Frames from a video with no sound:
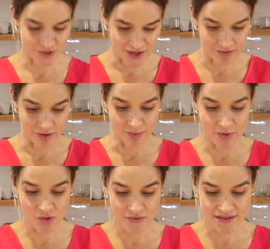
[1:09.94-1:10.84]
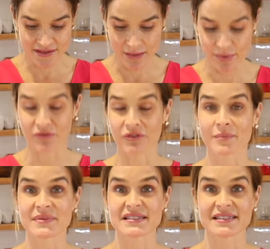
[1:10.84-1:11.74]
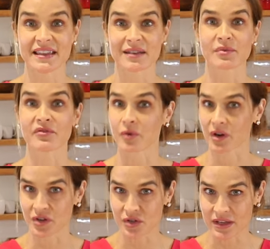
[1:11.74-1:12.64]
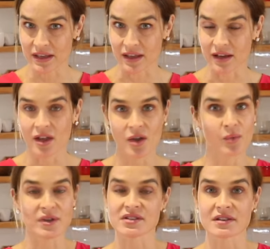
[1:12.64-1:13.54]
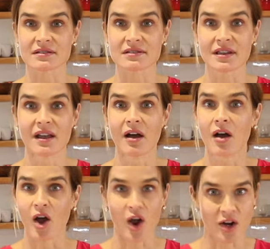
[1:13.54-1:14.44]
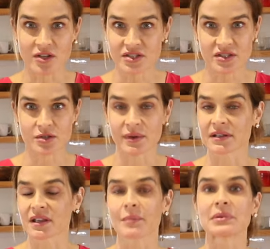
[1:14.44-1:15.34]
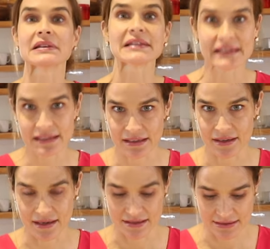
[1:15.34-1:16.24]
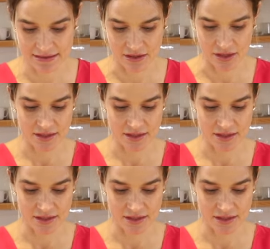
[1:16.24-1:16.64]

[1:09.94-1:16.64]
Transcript: try to remove the salmon from the skin before cooking it, which is hard to do and completely unnecessary.